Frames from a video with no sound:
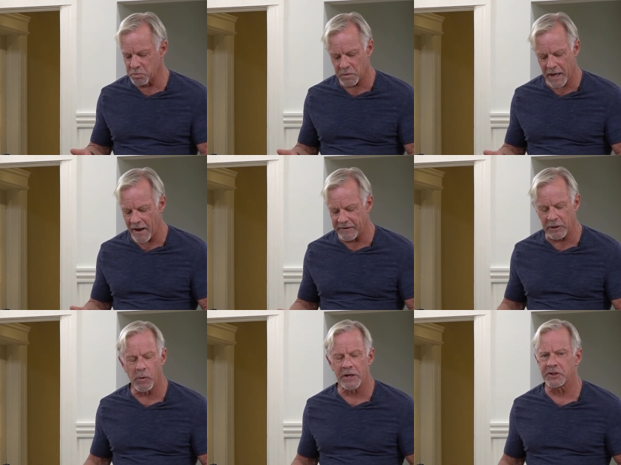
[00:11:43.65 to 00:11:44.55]
have any
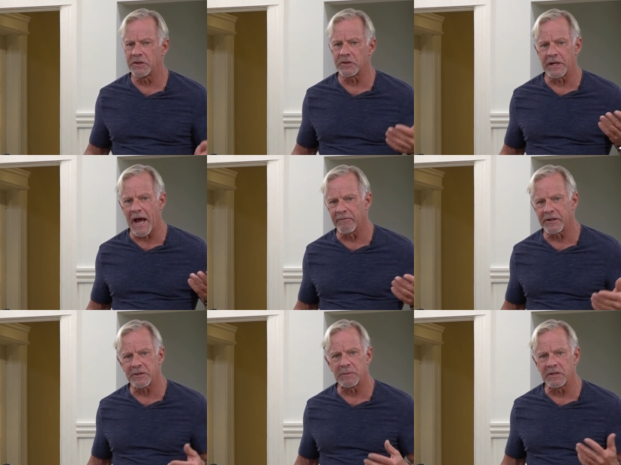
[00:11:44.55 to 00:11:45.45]
questions or you have
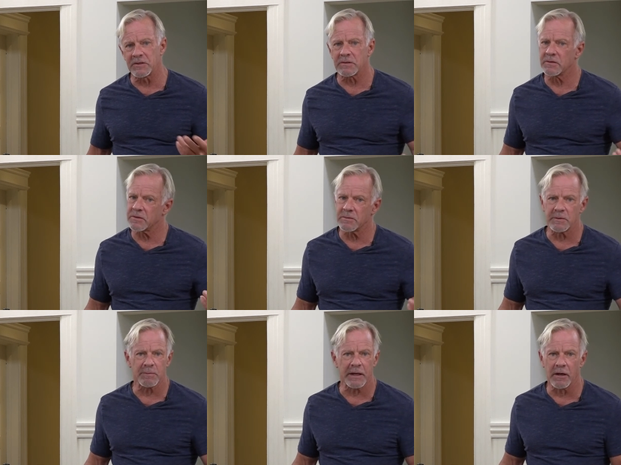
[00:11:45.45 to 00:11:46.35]
recipes,
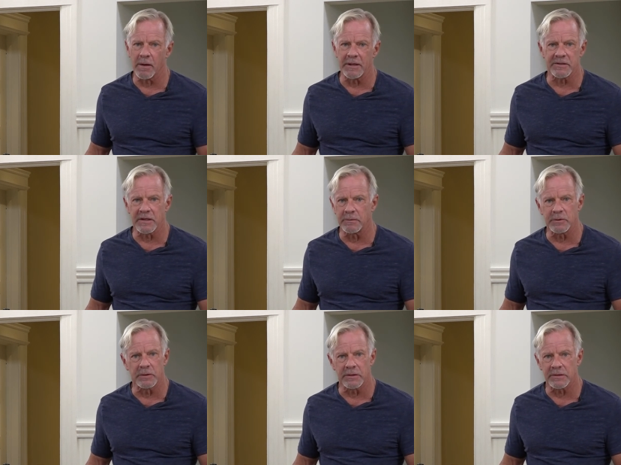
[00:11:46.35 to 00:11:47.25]
make comments, send them
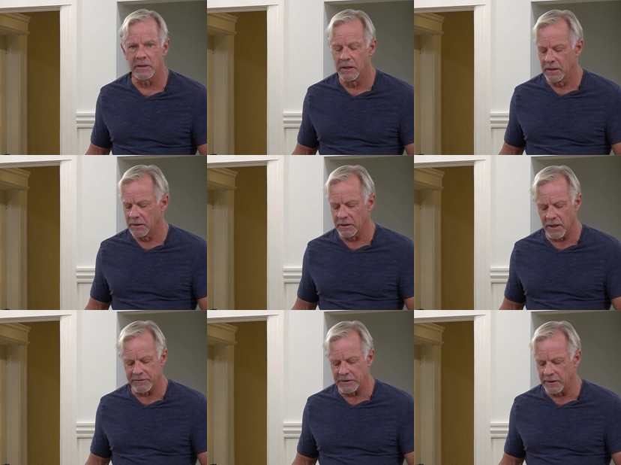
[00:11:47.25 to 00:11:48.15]
to us.
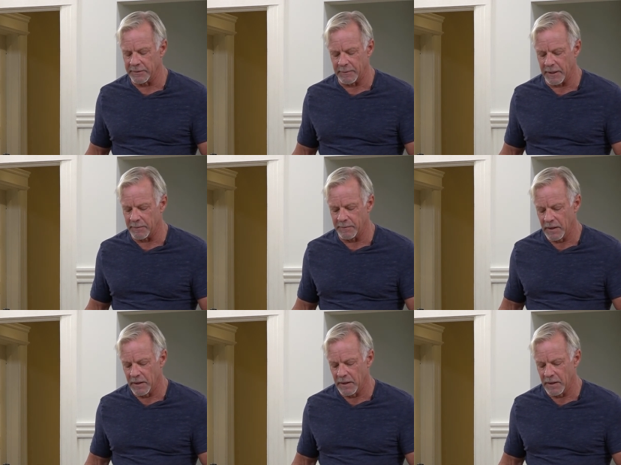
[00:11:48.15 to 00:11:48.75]
Love to look them up.